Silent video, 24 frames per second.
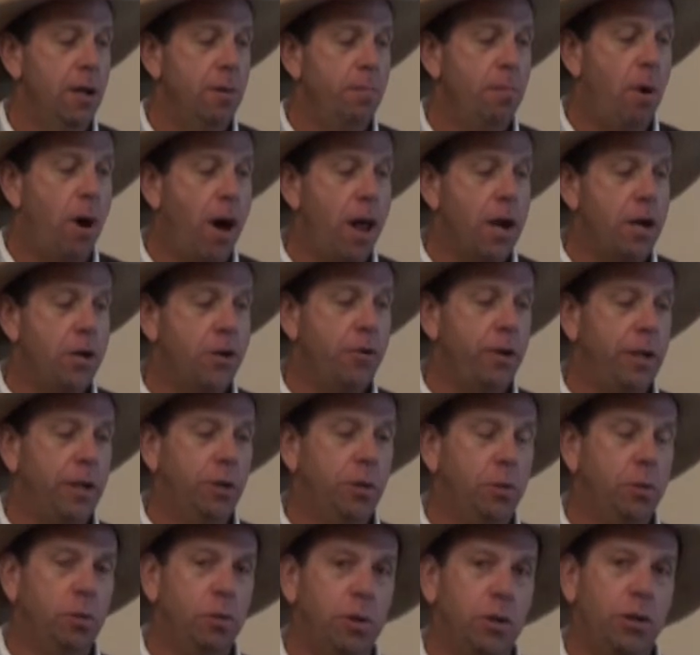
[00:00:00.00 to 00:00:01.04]
monitoring
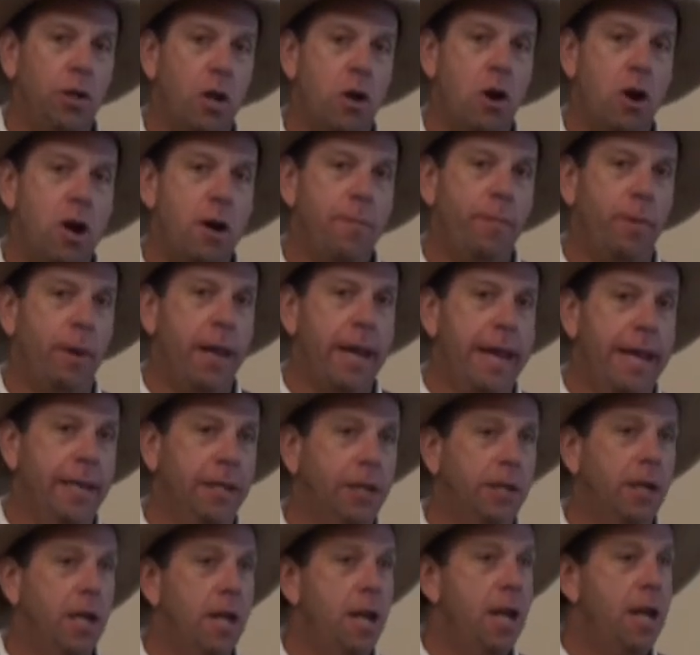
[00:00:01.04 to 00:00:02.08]
tools on our
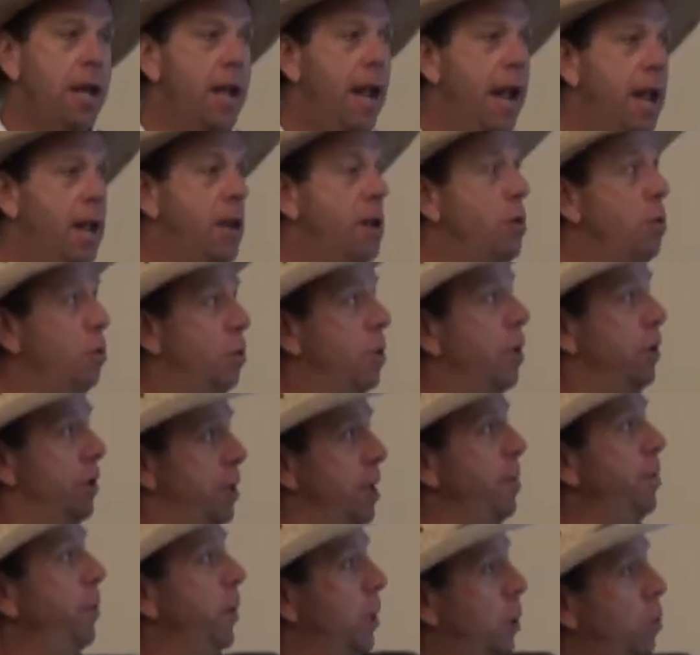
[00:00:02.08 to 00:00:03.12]
place. And the
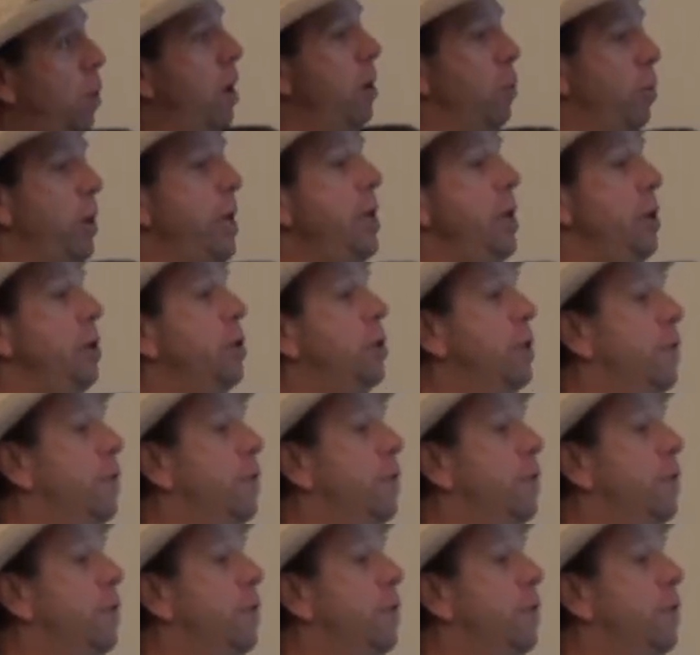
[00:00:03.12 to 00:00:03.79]
simplest one, we use